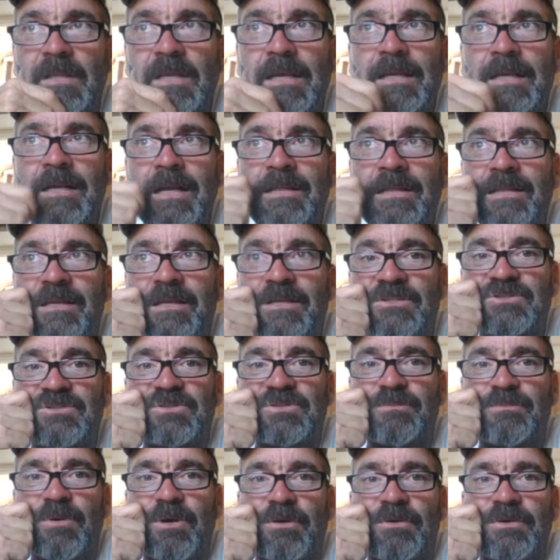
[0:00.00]
and I think it's
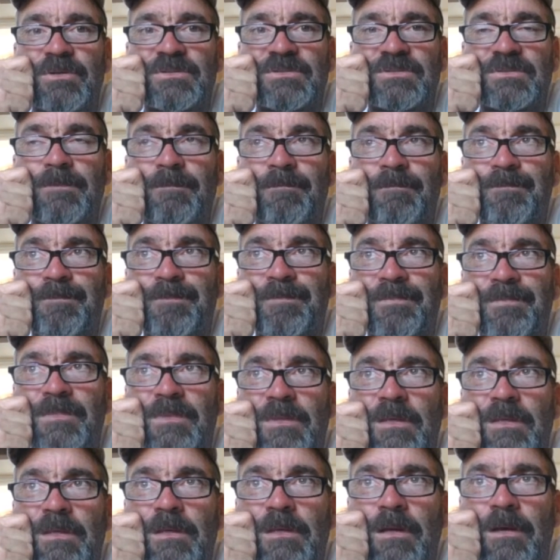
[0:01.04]
just bogus
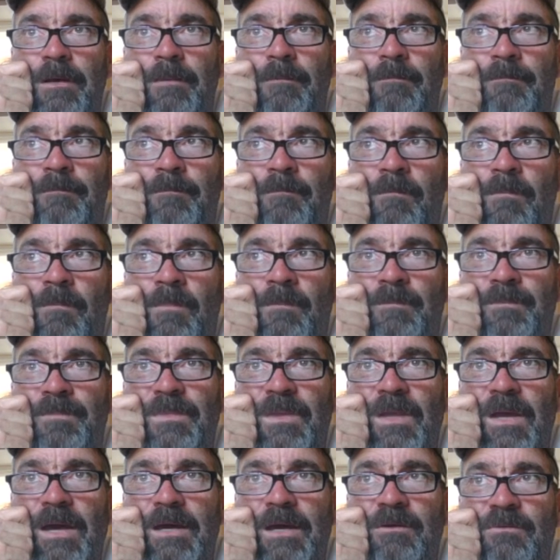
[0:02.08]
the um,
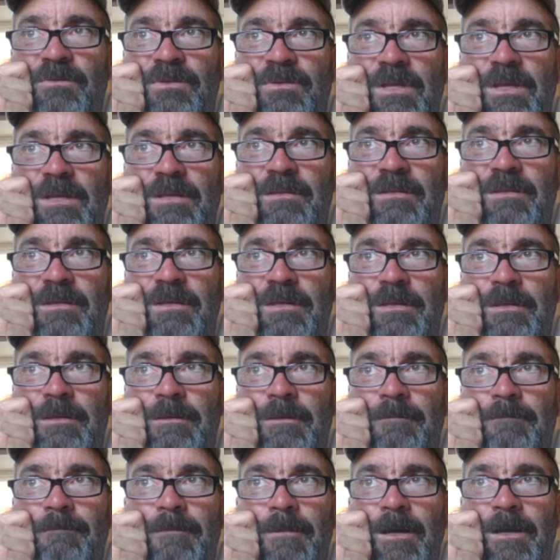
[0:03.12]
I don't think the
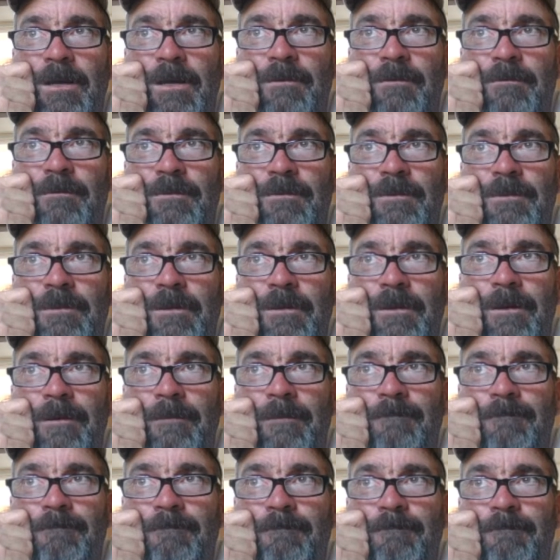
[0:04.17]
I don't
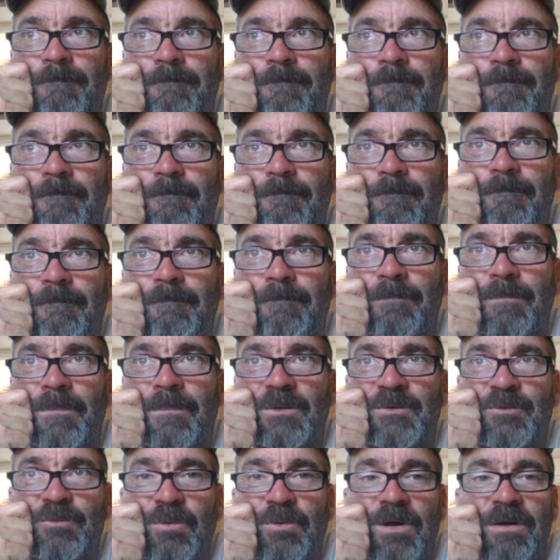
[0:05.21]
um,
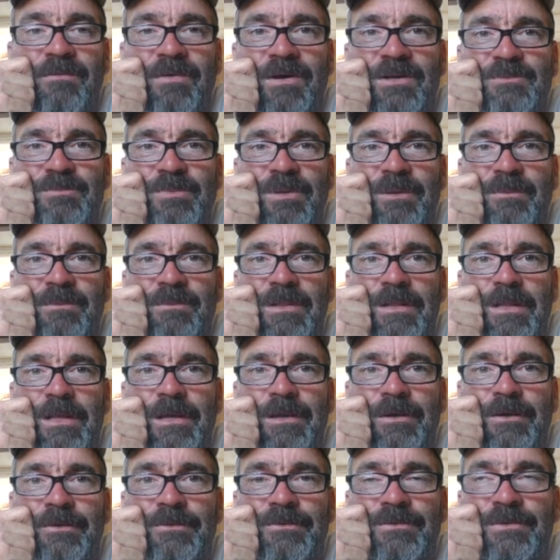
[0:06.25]
the 12 I was playing with
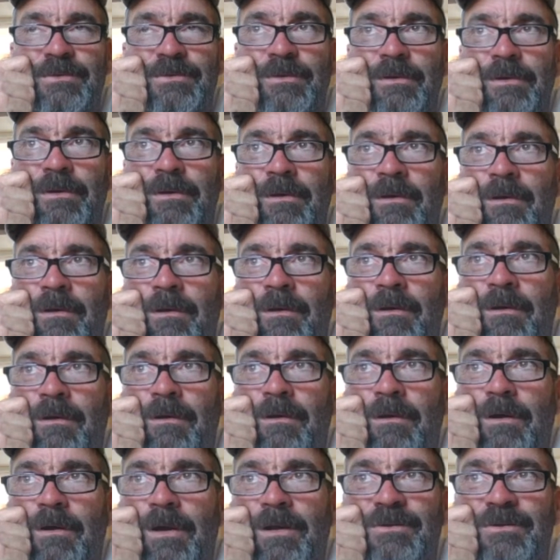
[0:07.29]
Legos.
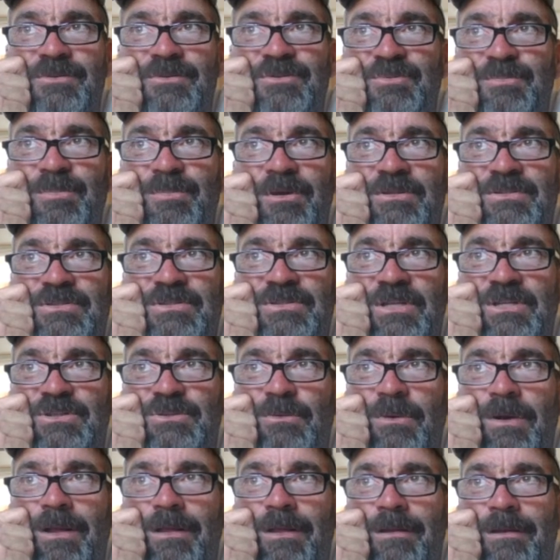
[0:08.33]
I couldn't spell
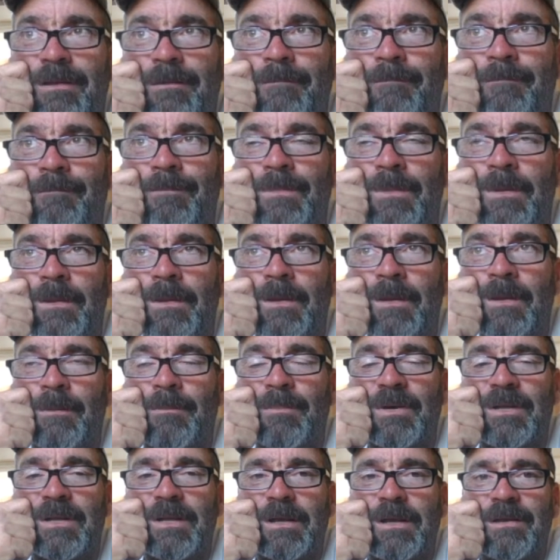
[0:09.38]
sexuality,
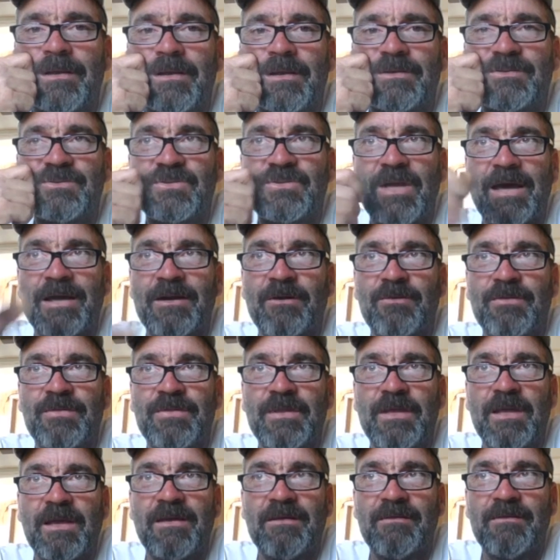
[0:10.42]
but it's I don't
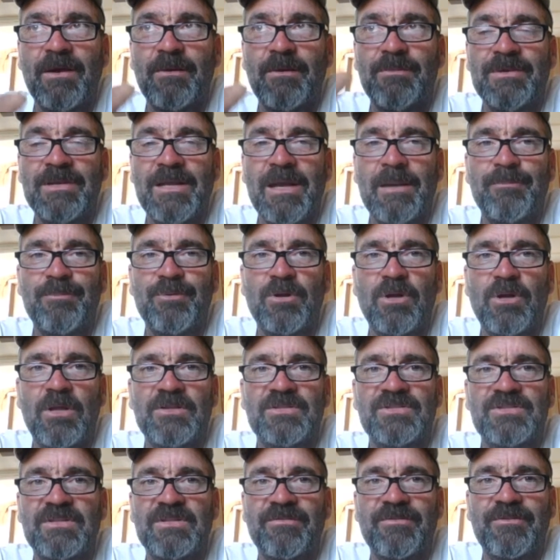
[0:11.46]
Have we not put all
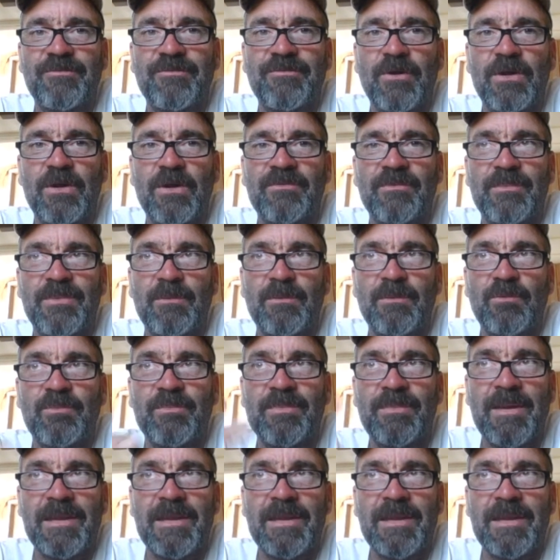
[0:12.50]
this stuff in front of them, they wouldn't be